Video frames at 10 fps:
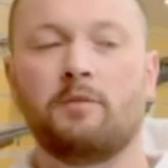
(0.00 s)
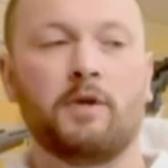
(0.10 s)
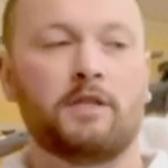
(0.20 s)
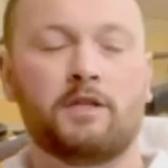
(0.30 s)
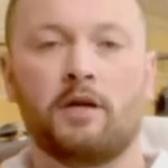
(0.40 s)

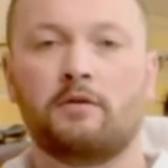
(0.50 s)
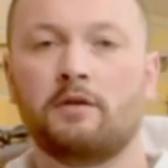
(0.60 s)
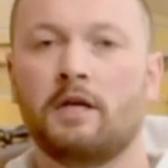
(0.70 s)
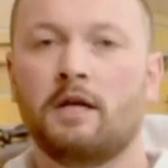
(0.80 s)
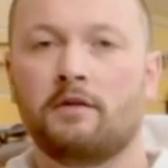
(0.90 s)
CP2,
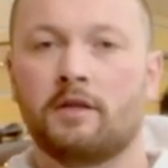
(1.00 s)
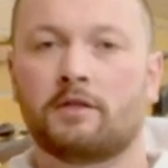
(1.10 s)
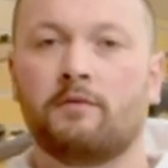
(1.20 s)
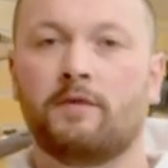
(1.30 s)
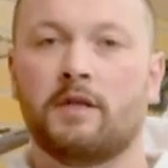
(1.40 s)
this
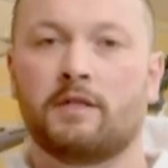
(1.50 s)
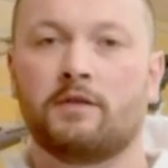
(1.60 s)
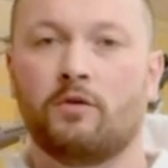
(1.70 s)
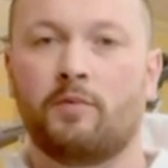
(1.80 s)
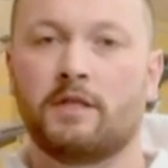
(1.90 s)
converts
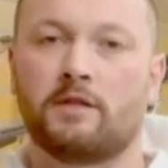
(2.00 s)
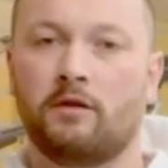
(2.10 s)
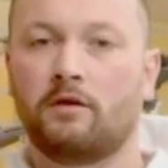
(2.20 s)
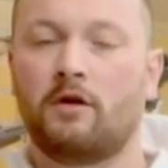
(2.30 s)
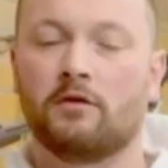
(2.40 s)
into a
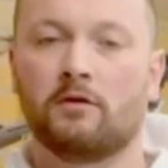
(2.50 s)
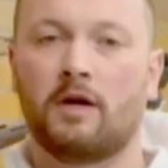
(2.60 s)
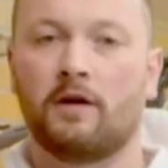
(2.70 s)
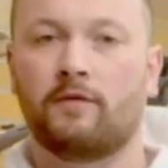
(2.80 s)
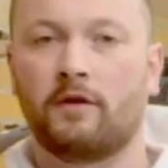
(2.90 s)
pistol or a
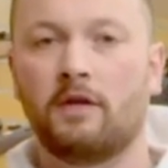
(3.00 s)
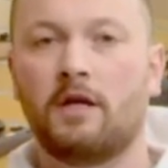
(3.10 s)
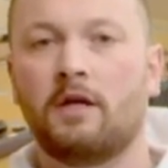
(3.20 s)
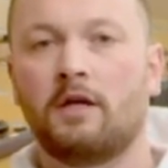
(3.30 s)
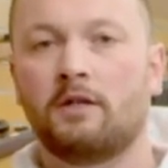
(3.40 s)
rifle,
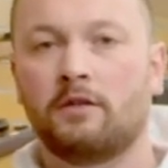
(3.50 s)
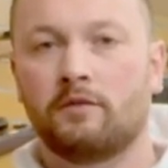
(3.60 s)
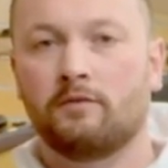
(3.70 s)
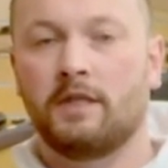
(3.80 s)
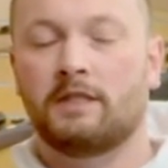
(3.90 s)

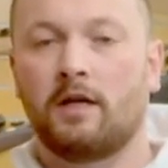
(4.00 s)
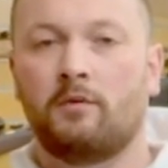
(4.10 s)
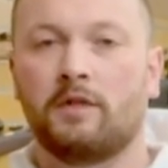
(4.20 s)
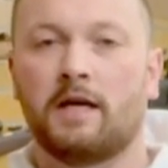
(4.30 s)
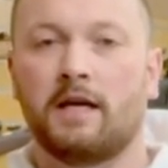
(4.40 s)
retail
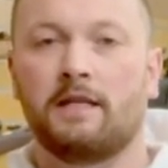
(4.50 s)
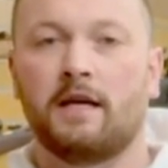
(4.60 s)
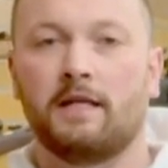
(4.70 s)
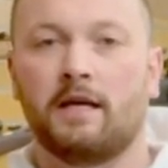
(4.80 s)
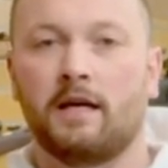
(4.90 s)

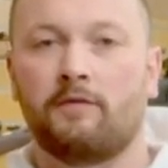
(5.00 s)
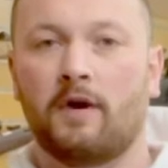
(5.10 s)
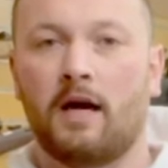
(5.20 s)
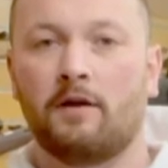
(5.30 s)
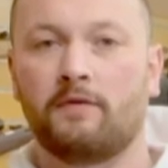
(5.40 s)

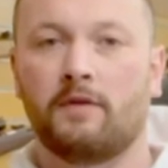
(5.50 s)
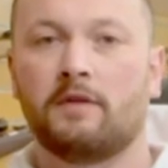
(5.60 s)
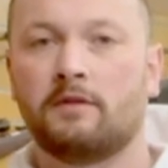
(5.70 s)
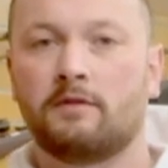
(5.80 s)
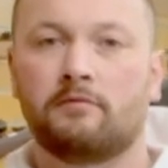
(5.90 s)
199.95,
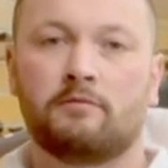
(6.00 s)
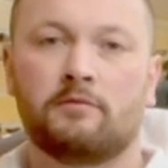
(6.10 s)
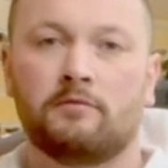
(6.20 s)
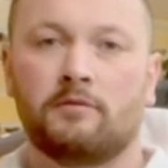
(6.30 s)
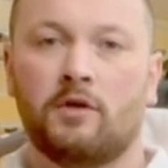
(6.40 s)

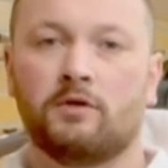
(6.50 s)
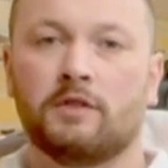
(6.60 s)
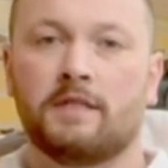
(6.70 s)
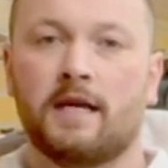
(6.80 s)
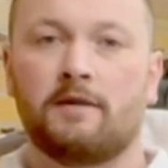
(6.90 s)

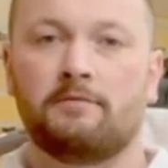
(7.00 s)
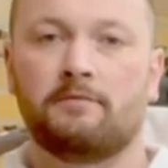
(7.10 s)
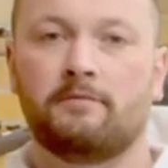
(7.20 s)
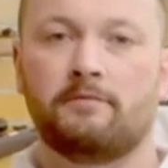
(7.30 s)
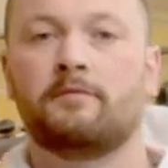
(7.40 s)
110.
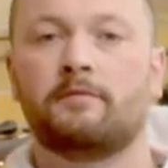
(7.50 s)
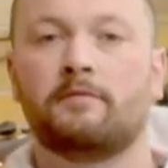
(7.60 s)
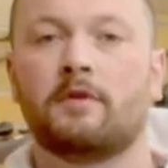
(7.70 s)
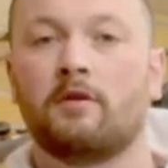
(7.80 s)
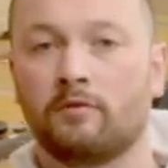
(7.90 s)

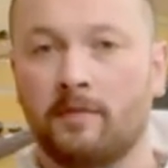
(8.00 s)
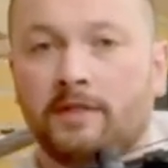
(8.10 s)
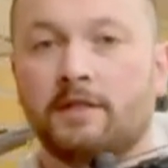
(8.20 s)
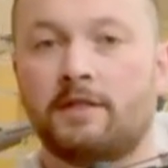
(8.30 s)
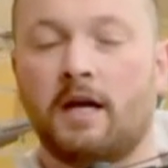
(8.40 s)

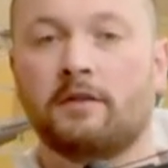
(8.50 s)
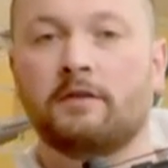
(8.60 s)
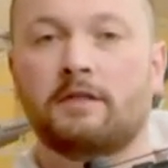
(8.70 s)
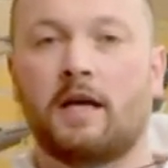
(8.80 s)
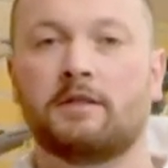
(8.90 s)
Remington
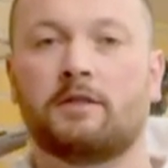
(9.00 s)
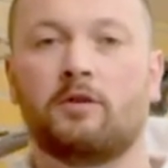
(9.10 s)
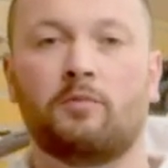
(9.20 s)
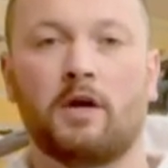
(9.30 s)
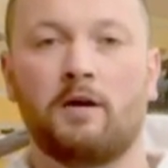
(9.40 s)
Tyrant
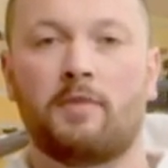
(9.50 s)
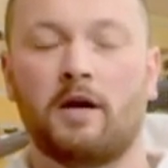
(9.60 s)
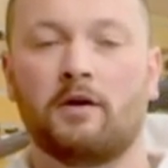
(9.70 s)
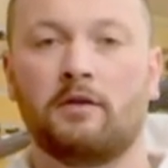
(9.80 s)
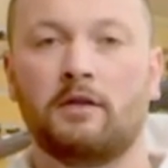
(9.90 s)
tactical brake
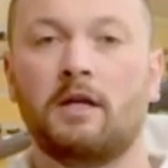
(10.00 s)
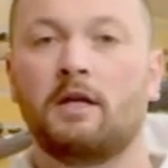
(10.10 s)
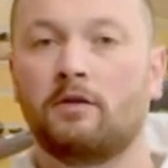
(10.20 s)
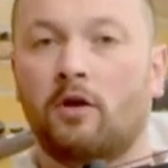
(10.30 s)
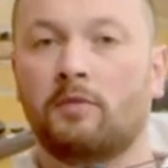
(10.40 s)
barrel,
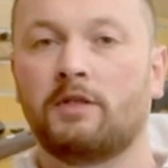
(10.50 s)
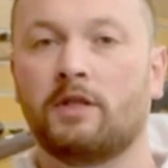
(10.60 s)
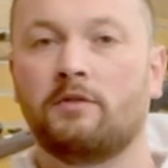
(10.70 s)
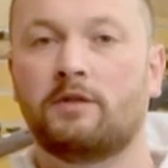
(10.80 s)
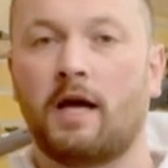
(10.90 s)
normally
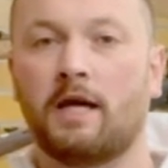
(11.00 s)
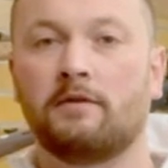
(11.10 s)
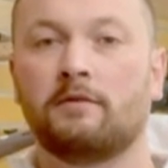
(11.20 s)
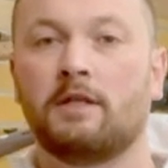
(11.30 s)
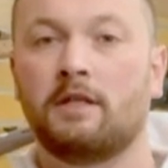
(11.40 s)

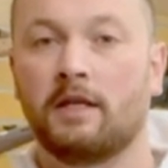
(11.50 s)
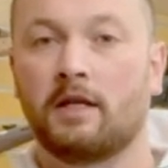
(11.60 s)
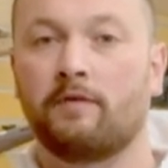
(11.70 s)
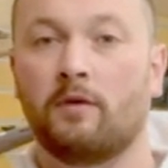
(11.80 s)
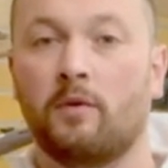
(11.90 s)
210, you can
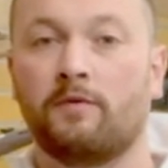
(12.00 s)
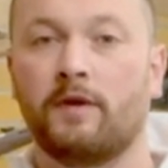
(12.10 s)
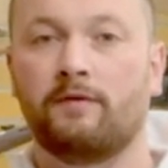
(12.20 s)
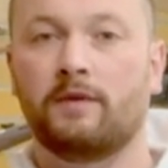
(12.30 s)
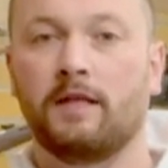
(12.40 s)
have it at
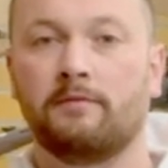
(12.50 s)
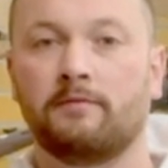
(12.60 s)
150.